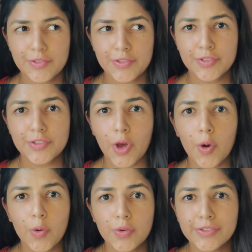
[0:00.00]

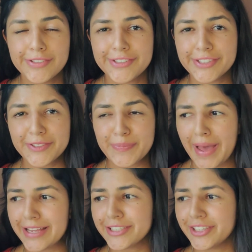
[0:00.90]
So just
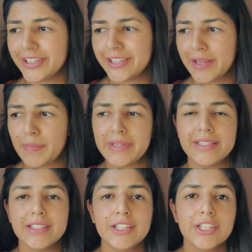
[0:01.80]
imagine,
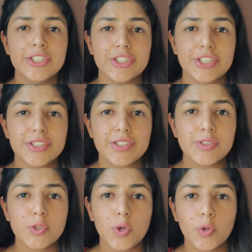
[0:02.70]
Jesus
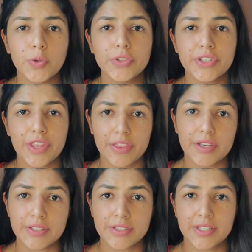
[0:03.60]
told
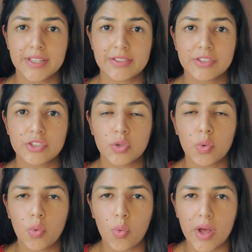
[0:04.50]
this to his
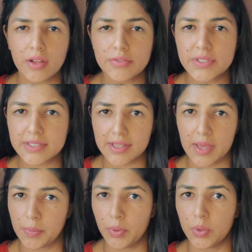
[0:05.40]
12
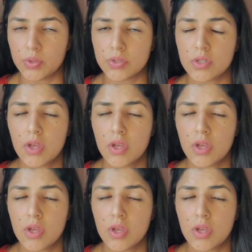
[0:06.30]
disciples.